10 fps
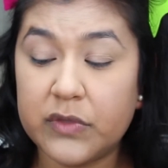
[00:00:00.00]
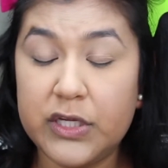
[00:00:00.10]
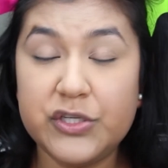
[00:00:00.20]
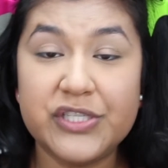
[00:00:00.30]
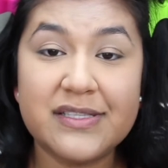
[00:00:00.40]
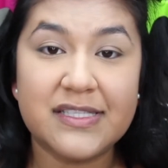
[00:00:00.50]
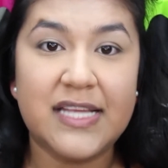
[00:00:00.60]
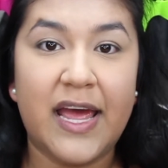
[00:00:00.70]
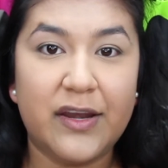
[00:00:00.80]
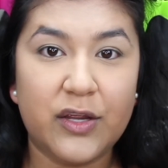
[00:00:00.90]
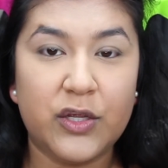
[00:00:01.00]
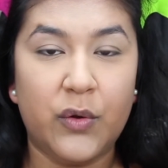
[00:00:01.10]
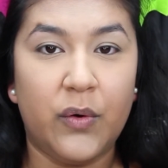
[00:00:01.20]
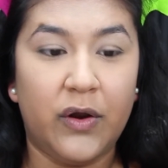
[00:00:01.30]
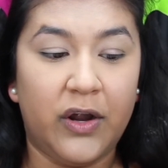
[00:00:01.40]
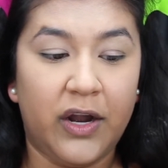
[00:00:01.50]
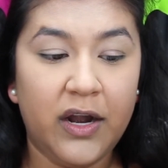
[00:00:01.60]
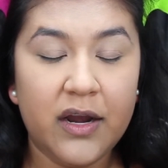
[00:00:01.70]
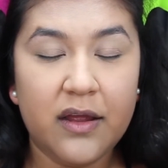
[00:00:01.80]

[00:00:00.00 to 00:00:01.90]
you should set your